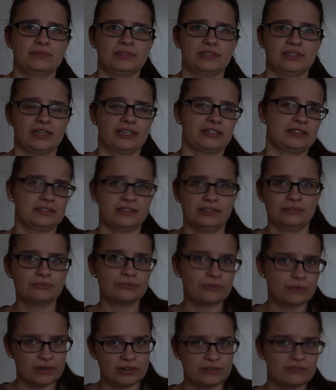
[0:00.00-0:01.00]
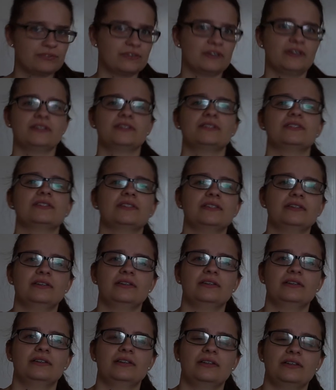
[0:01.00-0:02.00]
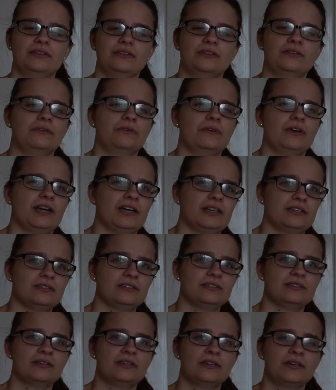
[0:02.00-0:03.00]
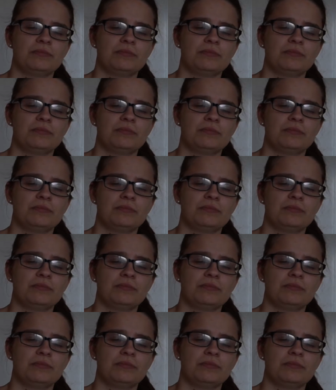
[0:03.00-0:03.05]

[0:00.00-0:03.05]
like different things in the US,